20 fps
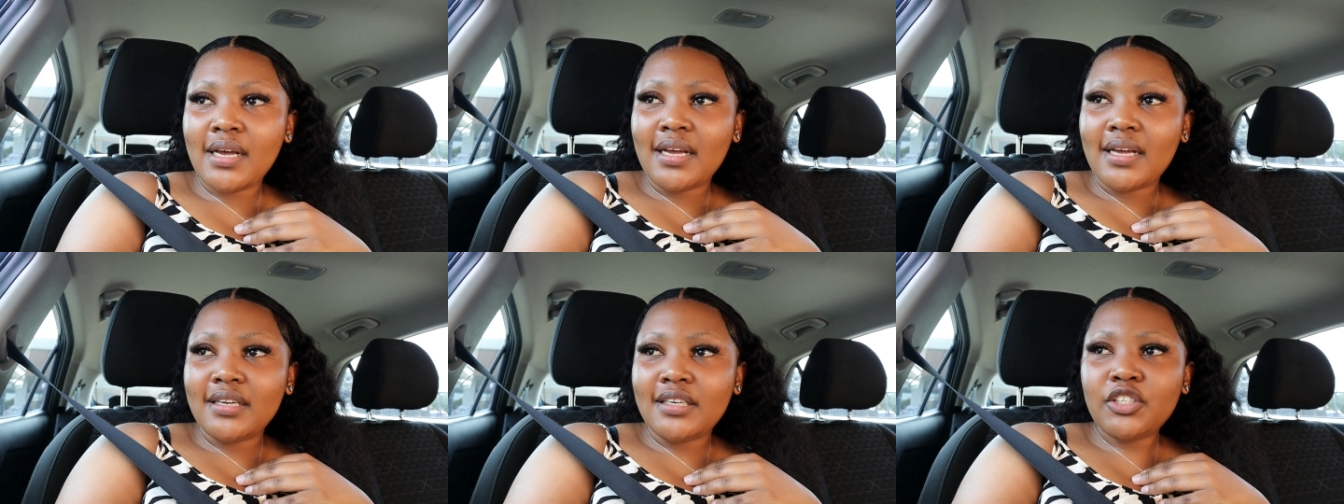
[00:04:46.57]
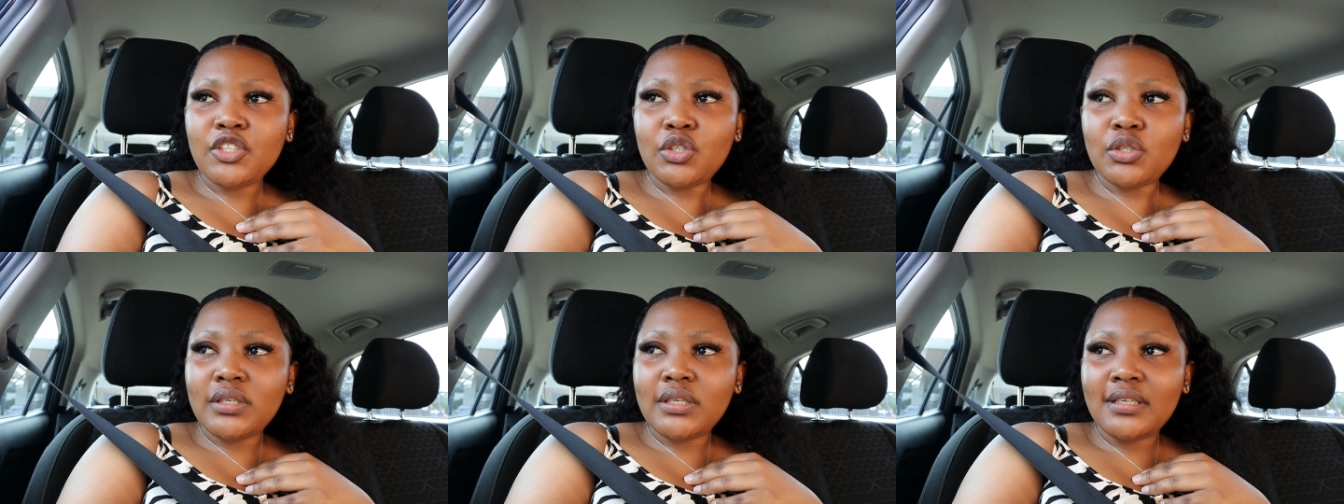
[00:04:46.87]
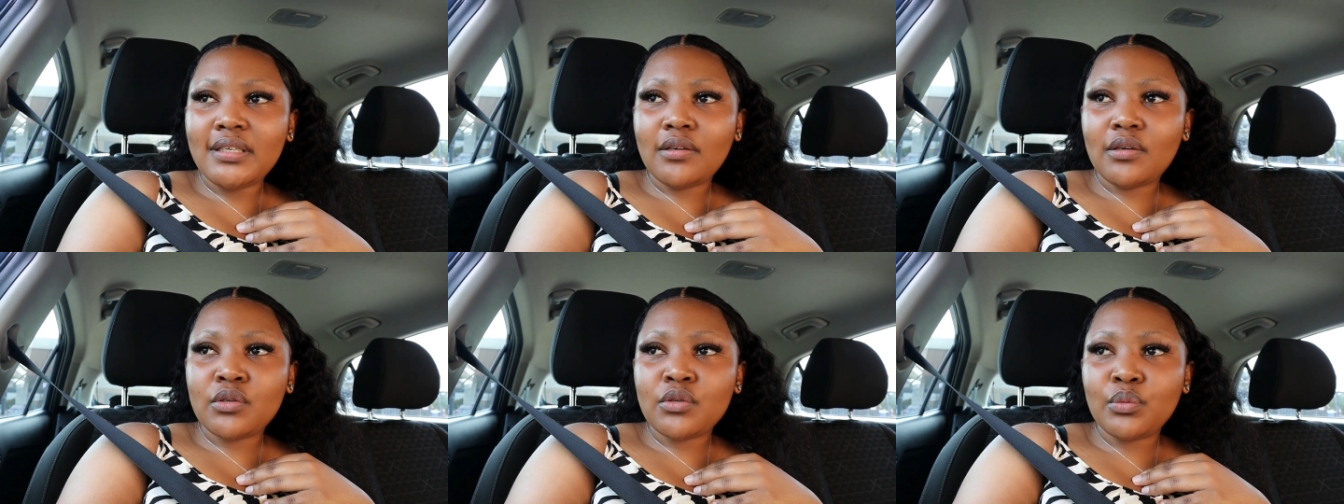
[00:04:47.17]

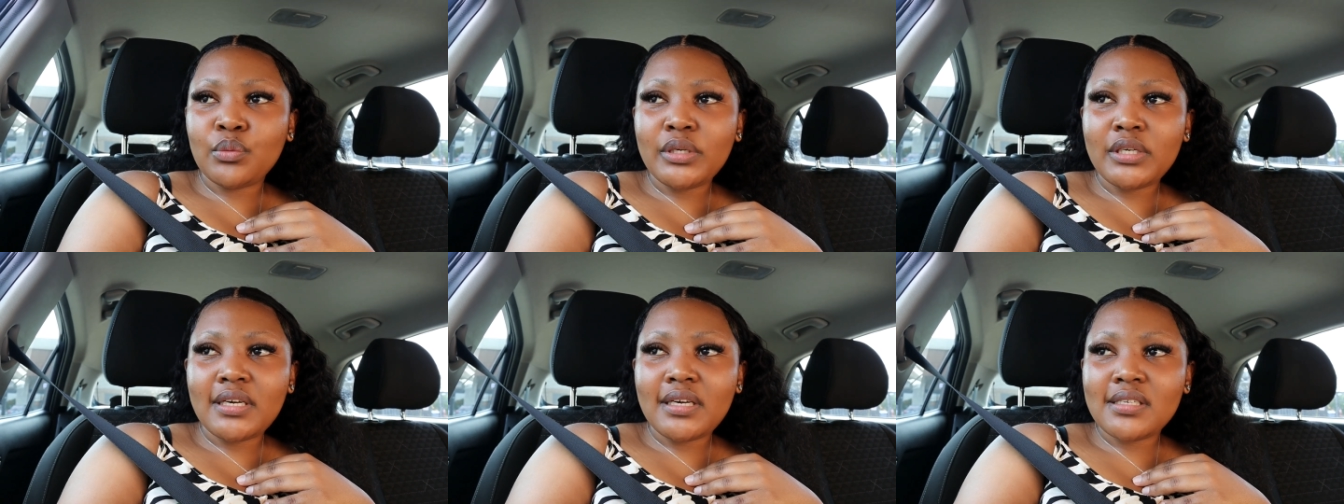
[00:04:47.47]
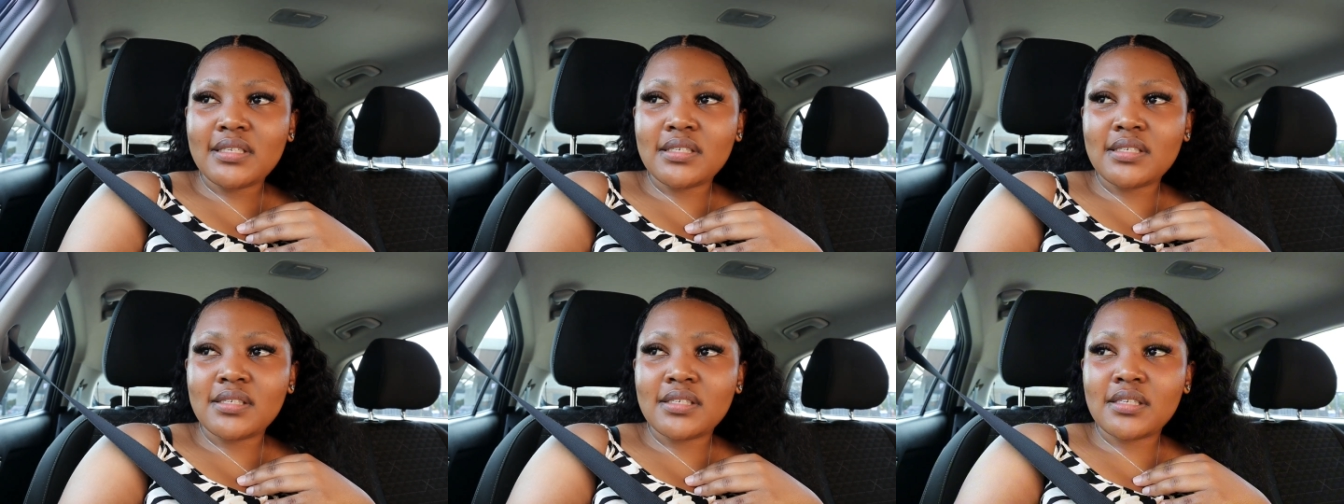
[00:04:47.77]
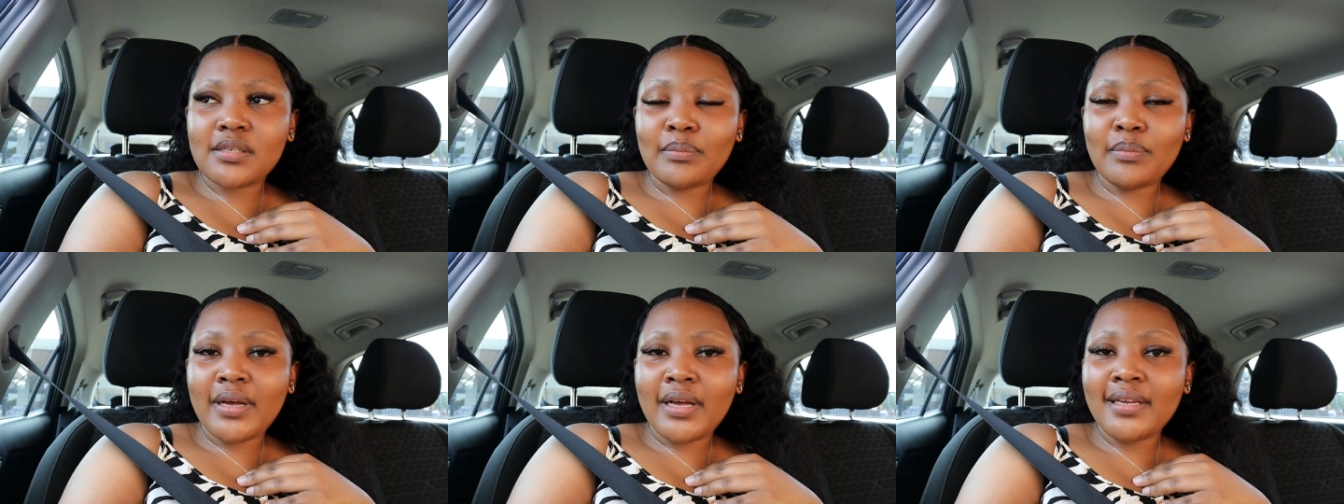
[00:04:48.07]
literally on
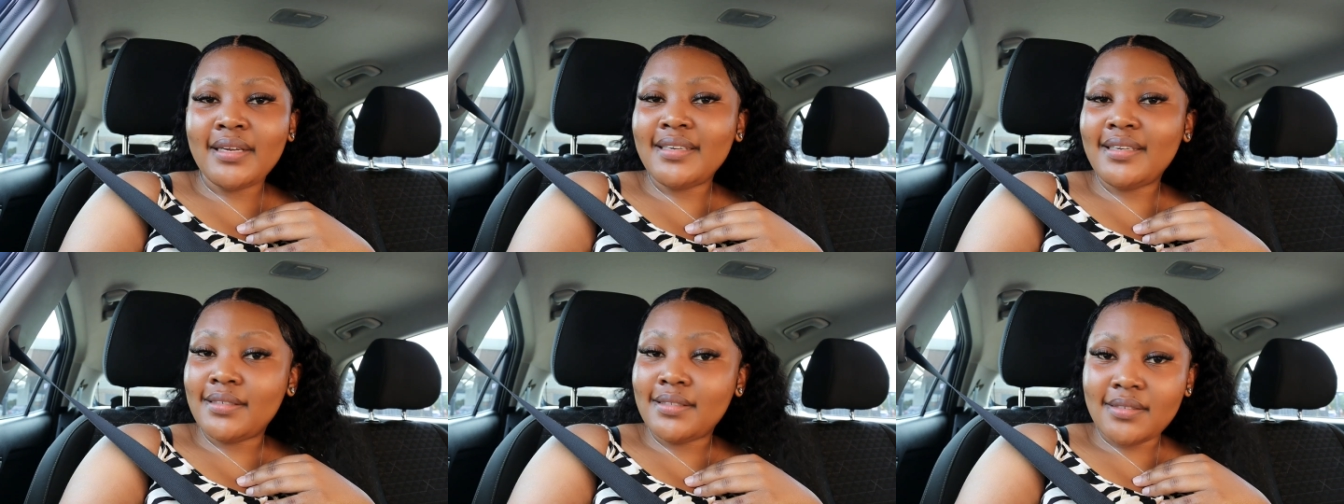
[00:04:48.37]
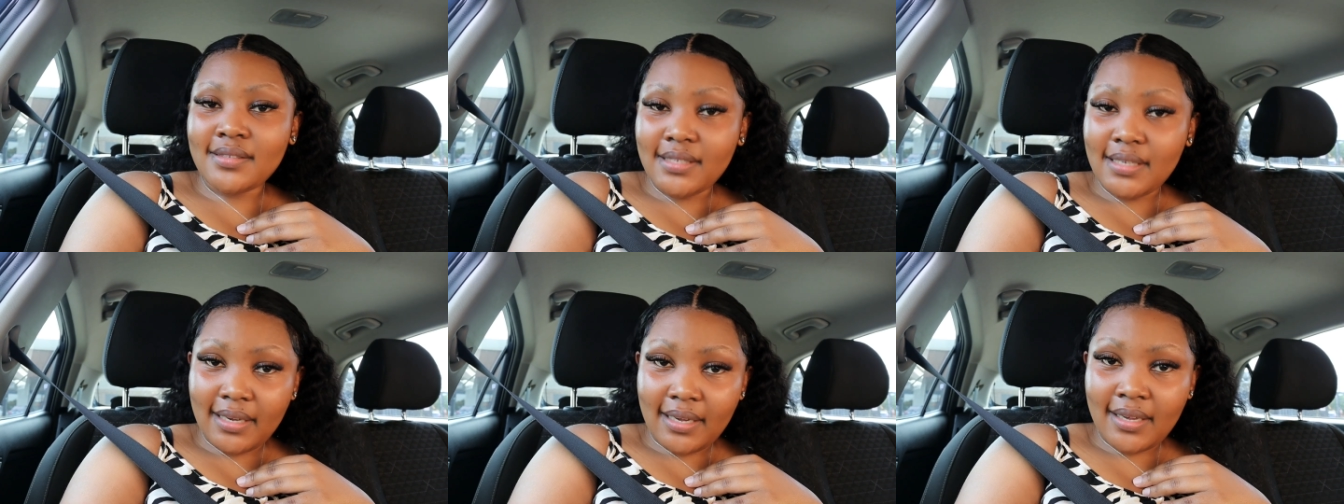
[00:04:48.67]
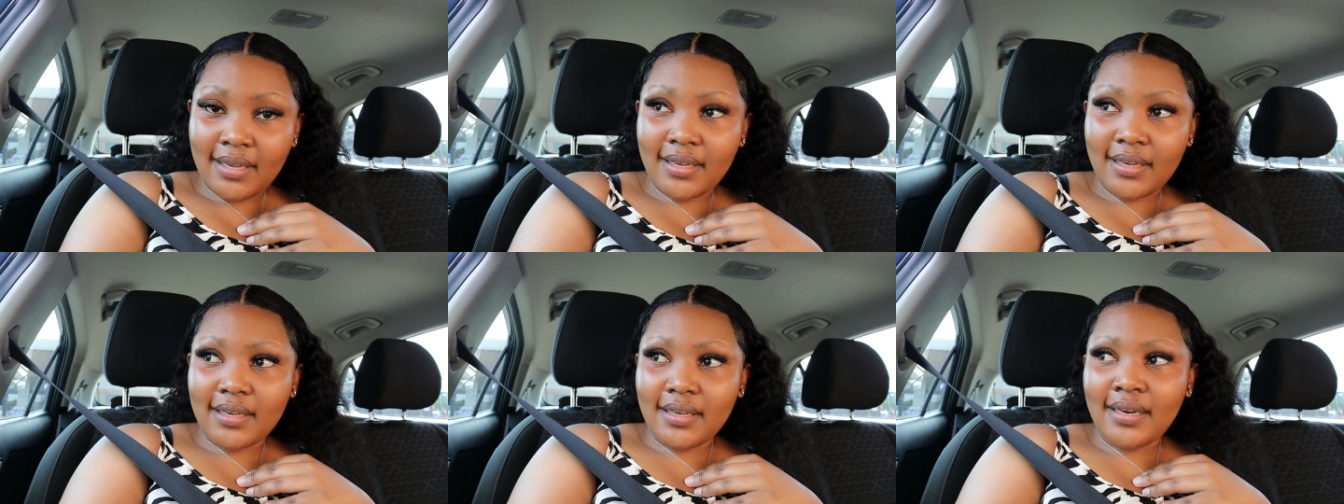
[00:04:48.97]
weekends my nail
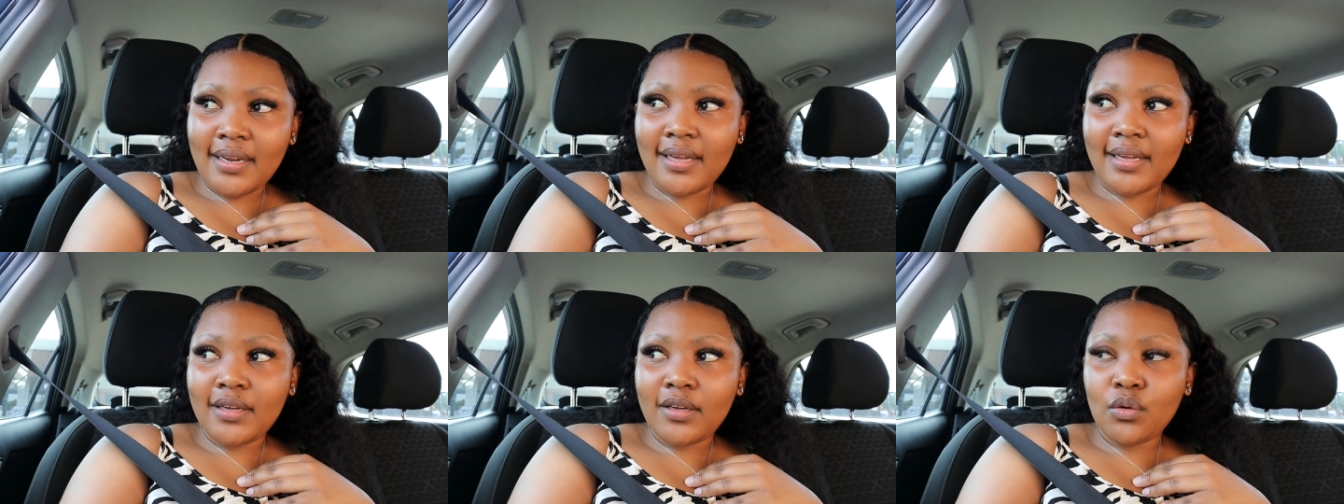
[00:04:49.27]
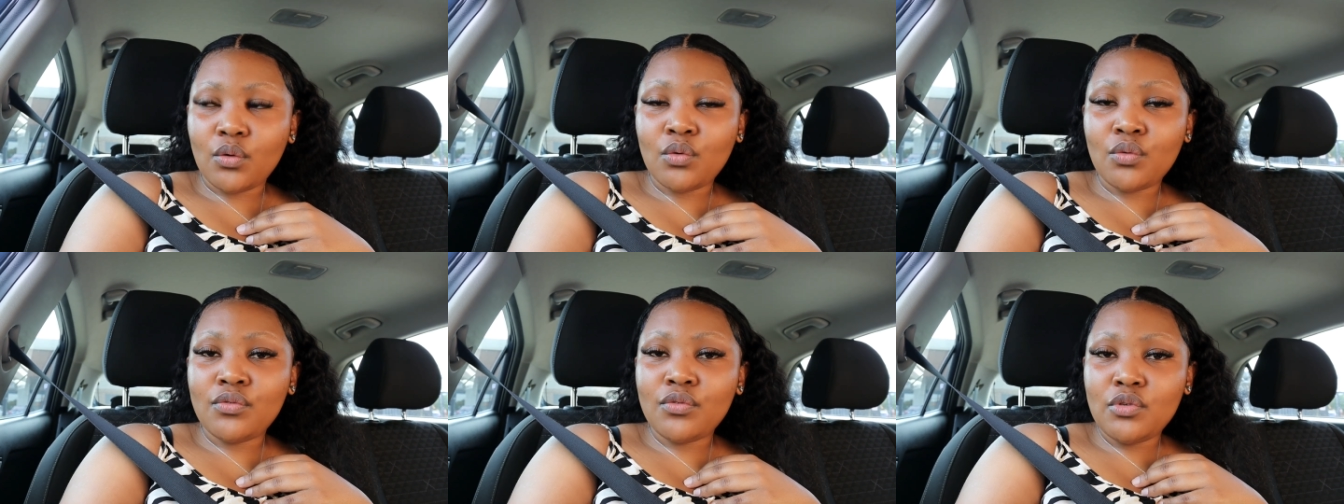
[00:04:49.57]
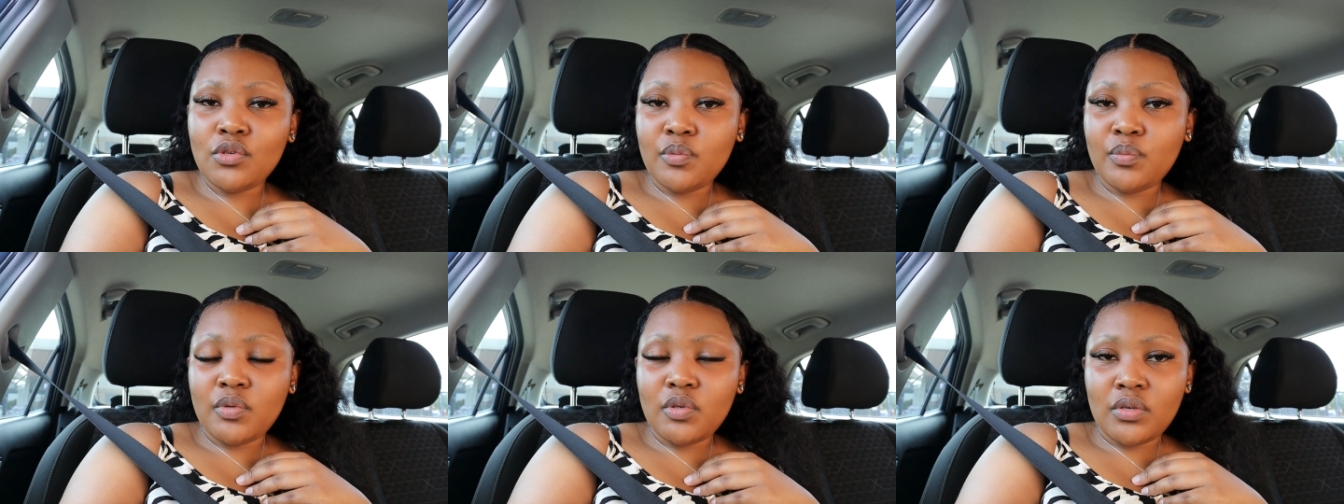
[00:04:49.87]
tag like
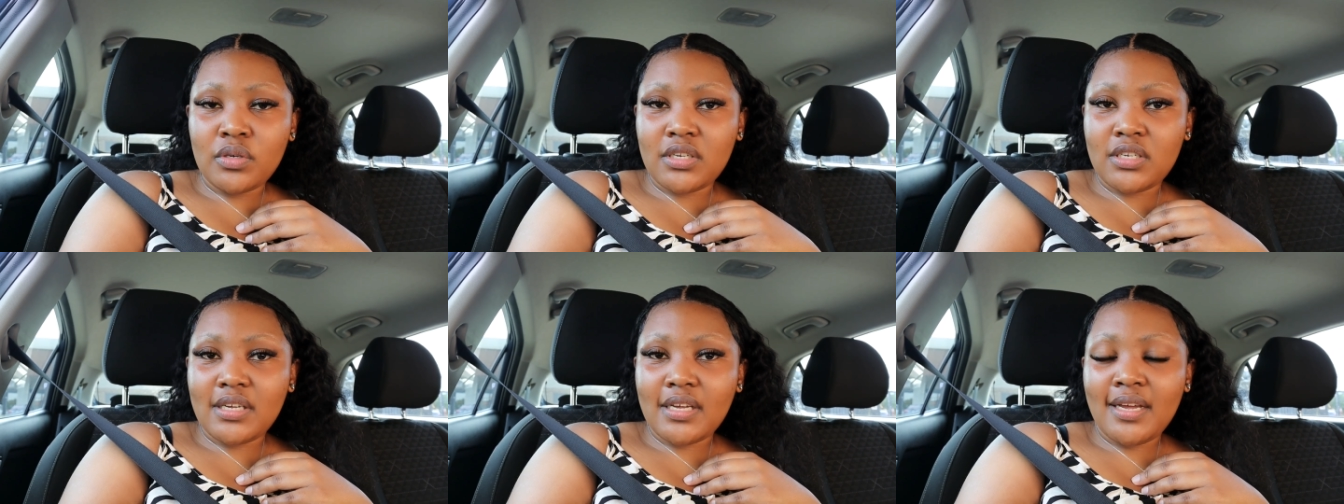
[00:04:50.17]
fully booked,